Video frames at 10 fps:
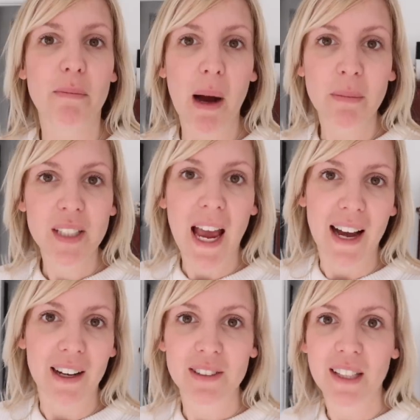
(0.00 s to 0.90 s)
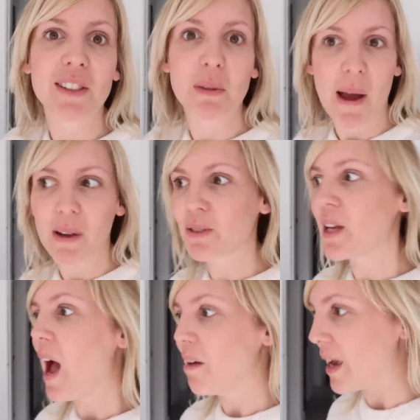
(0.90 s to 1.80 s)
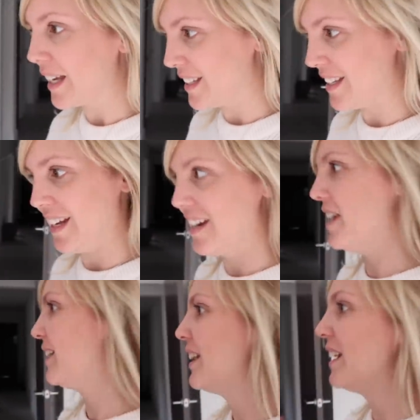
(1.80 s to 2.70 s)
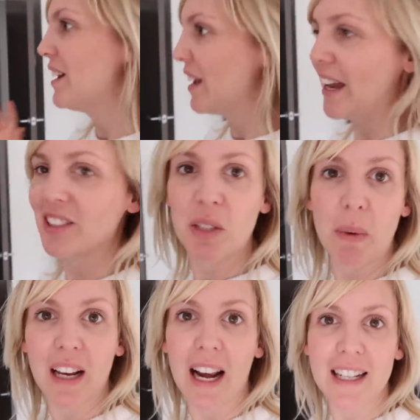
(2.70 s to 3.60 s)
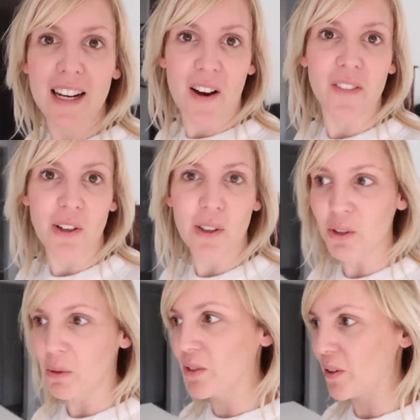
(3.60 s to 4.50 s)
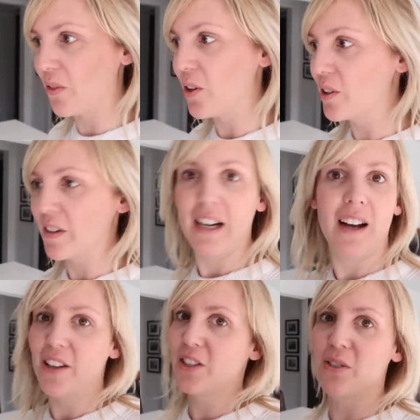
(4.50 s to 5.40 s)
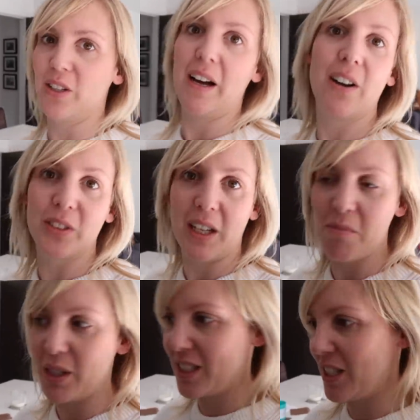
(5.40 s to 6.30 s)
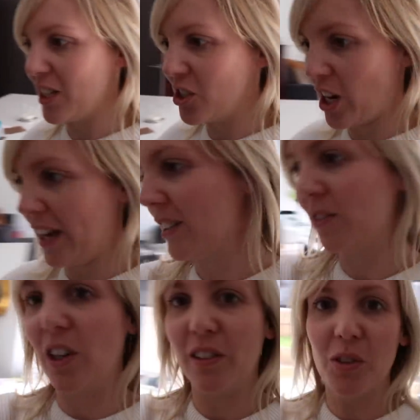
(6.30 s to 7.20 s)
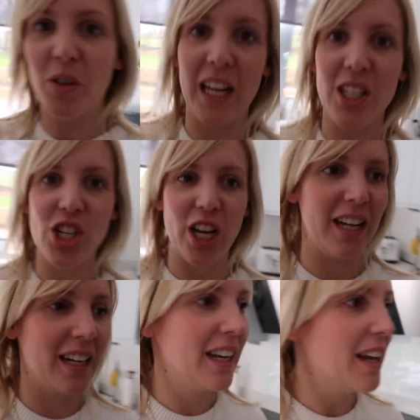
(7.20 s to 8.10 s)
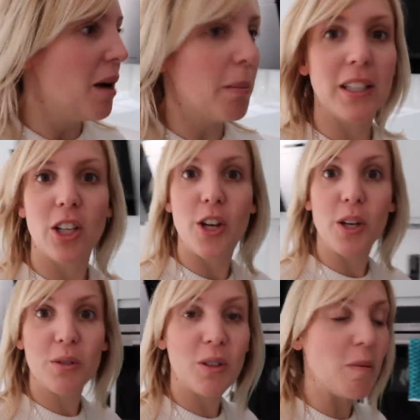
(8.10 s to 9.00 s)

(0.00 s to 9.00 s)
Mum's house smells amazing, and she's been cleaning her floors with Sephora. I told her, obviously Mrs. Hinchhack got her all hinching, but it's a new